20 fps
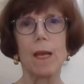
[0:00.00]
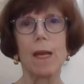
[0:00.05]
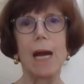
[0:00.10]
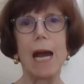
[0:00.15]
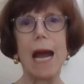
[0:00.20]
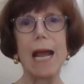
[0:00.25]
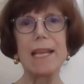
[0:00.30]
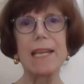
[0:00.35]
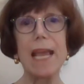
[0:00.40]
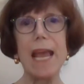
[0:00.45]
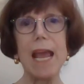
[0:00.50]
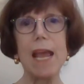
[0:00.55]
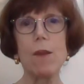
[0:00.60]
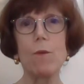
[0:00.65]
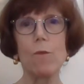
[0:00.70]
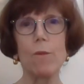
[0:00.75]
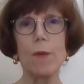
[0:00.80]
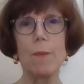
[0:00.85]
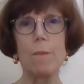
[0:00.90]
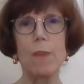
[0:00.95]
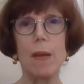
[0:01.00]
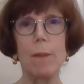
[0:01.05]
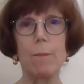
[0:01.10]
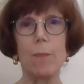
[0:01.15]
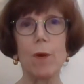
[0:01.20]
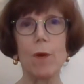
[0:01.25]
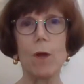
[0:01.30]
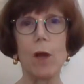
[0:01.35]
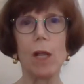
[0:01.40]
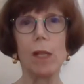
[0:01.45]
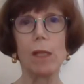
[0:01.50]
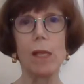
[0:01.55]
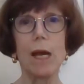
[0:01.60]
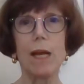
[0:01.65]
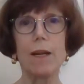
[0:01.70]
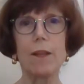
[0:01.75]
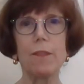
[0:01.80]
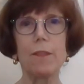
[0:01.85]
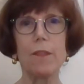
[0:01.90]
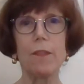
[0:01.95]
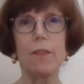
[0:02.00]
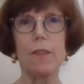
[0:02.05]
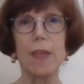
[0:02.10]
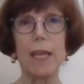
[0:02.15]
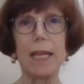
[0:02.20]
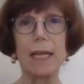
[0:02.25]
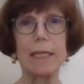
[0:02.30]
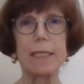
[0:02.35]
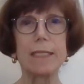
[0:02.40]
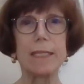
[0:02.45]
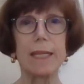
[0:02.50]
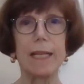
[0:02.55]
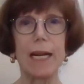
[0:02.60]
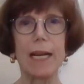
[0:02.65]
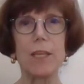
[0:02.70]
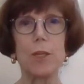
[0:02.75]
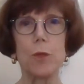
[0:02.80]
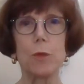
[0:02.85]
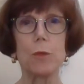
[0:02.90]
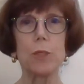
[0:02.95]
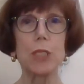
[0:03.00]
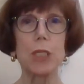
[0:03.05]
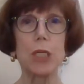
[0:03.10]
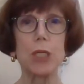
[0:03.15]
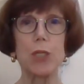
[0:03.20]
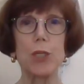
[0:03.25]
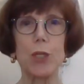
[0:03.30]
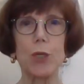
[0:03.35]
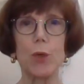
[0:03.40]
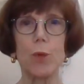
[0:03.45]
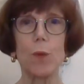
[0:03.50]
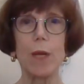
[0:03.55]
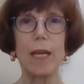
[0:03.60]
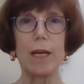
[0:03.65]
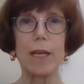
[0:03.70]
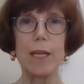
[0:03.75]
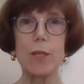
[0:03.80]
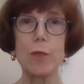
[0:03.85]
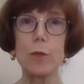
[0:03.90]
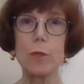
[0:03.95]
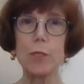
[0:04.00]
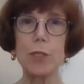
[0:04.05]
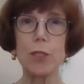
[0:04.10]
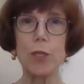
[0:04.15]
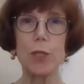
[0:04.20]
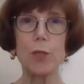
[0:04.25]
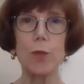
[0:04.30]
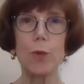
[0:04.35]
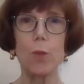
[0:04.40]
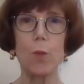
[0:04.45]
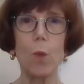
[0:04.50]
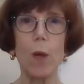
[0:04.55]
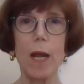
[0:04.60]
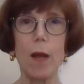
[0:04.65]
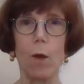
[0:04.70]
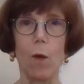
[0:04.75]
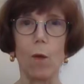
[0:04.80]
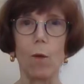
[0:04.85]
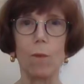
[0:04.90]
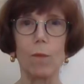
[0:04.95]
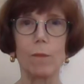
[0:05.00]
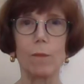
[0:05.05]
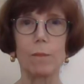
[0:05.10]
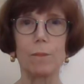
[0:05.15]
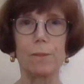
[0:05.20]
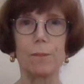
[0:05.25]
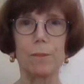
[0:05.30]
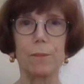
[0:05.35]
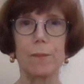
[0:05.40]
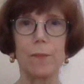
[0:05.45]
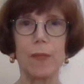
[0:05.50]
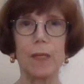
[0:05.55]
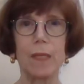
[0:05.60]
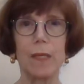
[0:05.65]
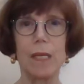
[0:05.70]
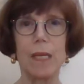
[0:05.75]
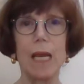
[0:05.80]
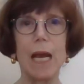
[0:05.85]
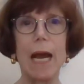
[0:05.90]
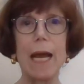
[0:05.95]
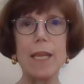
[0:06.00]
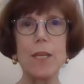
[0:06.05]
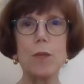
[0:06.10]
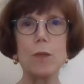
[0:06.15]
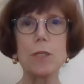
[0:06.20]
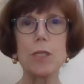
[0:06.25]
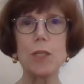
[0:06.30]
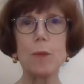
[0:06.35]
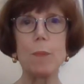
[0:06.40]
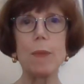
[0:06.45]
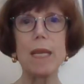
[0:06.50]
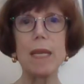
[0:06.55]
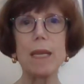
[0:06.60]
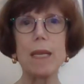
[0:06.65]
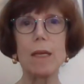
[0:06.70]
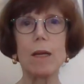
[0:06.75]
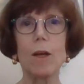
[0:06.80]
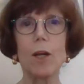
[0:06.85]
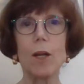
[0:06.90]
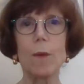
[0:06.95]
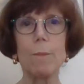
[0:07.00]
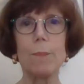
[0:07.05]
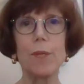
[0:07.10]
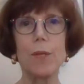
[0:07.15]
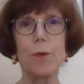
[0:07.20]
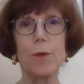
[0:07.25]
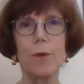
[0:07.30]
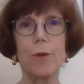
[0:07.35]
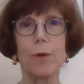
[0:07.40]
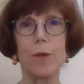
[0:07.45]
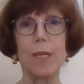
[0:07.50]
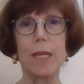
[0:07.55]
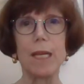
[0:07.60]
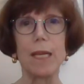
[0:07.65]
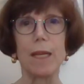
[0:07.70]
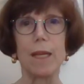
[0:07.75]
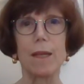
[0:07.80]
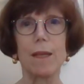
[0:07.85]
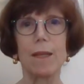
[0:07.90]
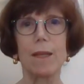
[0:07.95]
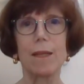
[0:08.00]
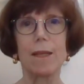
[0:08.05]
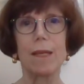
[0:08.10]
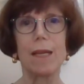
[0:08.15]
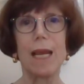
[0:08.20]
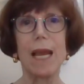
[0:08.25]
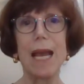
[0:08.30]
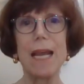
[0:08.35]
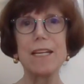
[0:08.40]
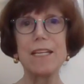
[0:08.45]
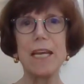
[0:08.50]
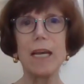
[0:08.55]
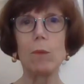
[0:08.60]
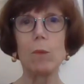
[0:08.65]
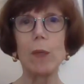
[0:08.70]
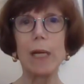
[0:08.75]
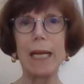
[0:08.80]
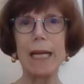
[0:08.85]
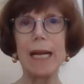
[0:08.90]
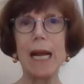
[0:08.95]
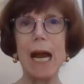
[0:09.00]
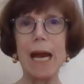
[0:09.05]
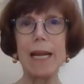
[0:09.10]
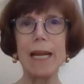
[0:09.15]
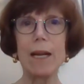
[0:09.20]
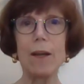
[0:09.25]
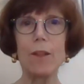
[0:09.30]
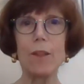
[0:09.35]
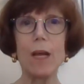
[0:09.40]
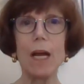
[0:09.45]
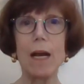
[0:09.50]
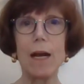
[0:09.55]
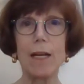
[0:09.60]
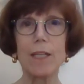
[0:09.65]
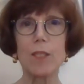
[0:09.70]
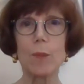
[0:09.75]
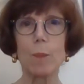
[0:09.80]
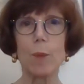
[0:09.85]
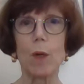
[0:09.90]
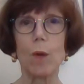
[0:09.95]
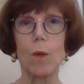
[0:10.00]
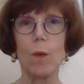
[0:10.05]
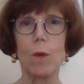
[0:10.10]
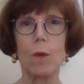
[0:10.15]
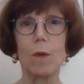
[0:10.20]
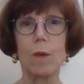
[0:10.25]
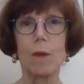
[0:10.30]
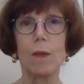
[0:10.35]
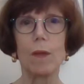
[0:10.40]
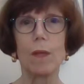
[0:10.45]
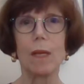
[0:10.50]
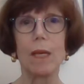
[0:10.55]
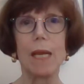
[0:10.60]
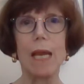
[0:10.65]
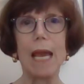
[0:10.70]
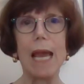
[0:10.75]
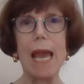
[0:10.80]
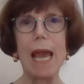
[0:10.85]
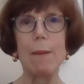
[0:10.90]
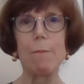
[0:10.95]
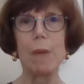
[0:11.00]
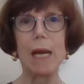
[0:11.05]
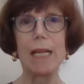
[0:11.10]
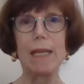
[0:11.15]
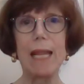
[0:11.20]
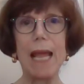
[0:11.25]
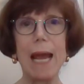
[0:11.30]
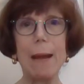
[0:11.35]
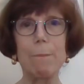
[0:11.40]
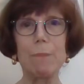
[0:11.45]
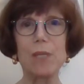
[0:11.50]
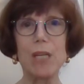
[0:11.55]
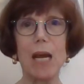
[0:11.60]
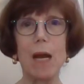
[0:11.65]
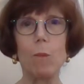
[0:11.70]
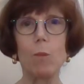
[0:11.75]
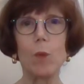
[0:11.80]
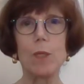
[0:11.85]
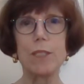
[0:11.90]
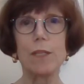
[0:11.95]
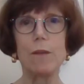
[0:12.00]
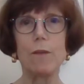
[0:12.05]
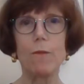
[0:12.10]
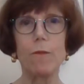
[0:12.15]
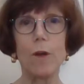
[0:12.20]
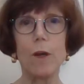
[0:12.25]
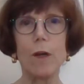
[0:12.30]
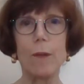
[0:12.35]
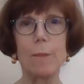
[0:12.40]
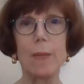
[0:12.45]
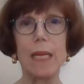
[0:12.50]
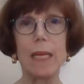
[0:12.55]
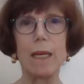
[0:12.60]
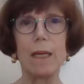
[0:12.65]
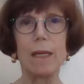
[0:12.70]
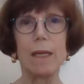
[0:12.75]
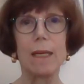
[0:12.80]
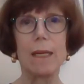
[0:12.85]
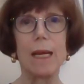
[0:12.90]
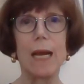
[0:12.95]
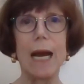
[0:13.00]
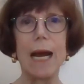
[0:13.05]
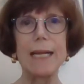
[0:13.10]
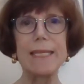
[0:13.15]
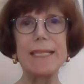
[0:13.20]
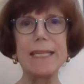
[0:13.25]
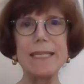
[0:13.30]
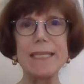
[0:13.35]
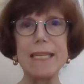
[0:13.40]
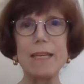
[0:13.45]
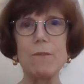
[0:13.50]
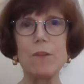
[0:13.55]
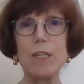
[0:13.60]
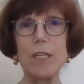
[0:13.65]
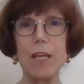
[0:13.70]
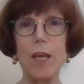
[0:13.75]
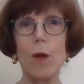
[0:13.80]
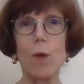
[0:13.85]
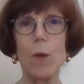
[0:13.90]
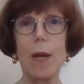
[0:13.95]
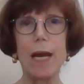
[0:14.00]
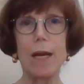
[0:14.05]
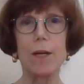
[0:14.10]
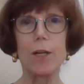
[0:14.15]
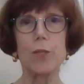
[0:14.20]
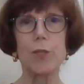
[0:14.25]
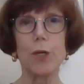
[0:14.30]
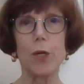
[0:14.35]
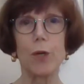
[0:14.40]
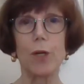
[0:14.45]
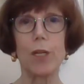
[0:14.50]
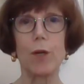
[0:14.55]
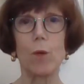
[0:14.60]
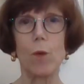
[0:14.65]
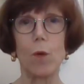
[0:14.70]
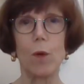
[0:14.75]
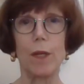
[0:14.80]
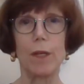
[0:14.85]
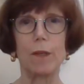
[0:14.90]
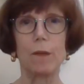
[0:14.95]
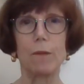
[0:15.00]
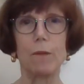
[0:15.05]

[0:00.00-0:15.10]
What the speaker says: I can't remember a lot of the things that I used to do, and I used to do well. I used to be a computer geek, and yet when I got out of the hospital and my laptop was in front of me, I didn't even know how to turn it on.